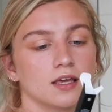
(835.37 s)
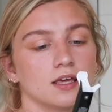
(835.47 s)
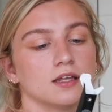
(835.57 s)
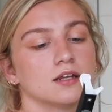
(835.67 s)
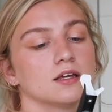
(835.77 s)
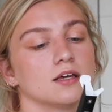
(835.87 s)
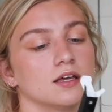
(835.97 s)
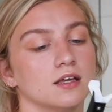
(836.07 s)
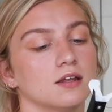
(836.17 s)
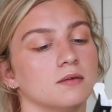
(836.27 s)

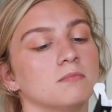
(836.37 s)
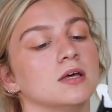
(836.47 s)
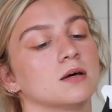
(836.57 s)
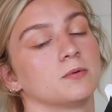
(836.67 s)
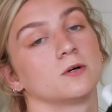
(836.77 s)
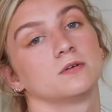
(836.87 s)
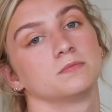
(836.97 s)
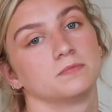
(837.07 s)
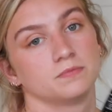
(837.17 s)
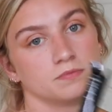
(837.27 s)

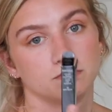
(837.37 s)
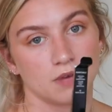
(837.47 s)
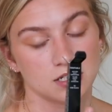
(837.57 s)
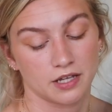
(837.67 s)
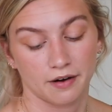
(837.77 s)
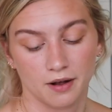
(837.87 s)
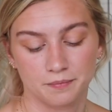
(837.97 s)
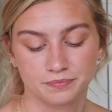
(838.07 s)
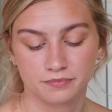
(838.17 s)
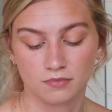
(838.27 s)
Inimitable mascara.
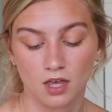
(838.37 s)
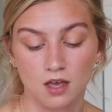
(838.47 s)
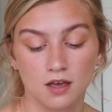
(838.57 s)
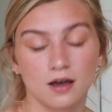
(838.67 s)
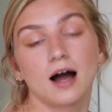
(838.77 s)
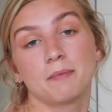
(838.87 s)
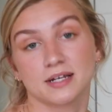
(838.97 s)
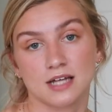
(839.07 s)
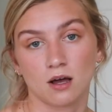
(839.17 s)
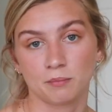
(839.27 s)
I
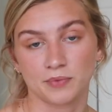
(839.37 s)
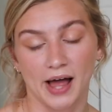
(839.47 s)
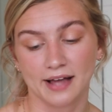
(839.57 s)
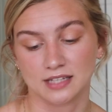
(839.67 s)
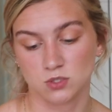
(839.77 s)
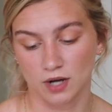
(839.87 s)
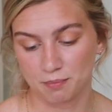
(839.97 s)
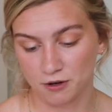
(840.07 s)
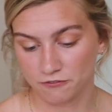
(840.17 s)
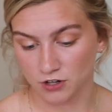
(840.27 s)
picked out on black. That's what
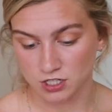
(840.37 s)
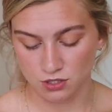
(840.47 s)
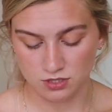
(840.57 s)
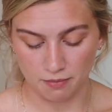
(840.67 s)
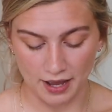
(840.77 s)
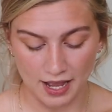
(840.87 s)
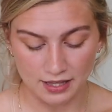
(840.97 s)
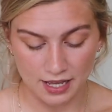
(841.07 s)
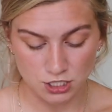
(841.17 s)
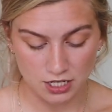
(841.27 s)
I prefer to use on my
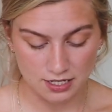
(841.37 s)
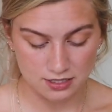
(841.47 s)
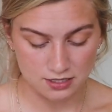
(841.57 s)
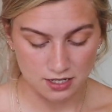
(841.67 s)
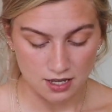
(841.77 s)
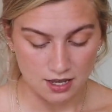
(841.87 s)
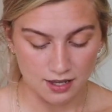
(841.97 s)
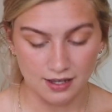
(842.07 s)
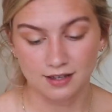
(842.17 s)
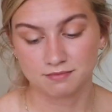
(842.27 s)
eyelashes.
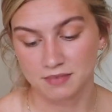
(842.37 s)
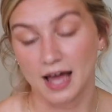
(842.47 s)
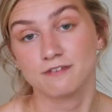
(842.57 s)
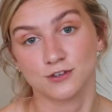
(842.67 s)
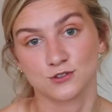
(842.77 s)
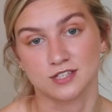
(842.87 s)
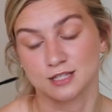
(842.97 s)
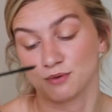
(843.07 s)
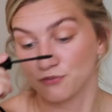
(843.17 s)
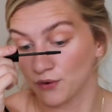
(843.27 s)
I've used
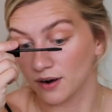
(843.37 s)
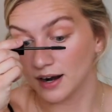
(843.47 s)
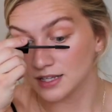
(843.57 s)
this before.